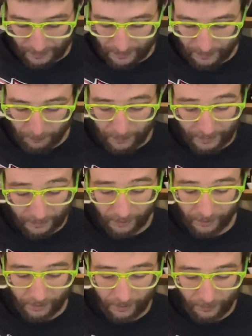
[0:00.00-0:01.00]
I just
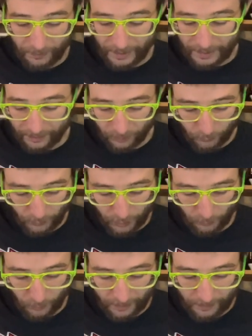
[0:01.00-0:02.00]
picked the switch
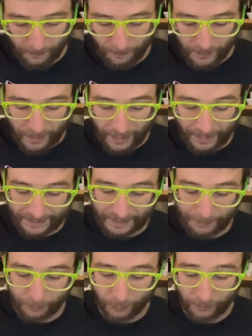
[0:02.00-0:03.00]
I wanted, and I
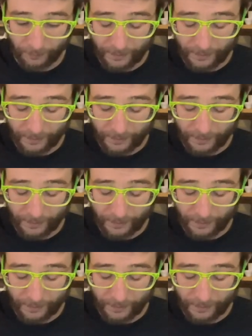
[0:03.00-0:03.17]
set both